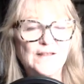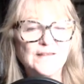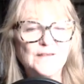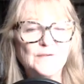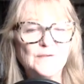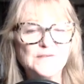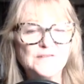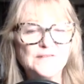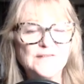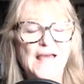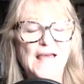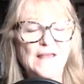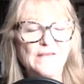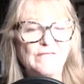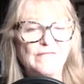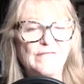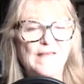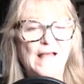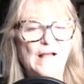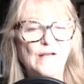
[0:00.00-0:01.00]
he was that
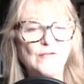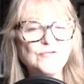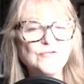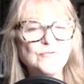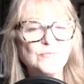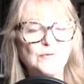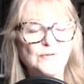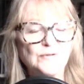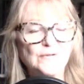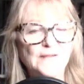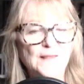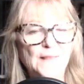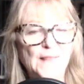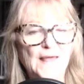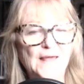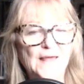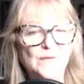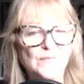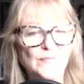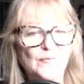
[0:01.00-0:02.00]
valuable and
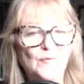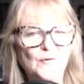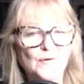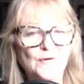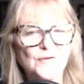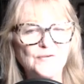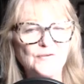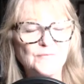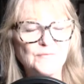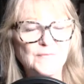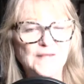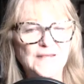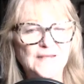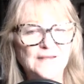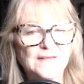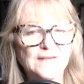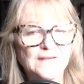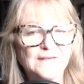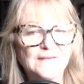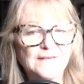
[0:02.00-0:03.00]
that important to me.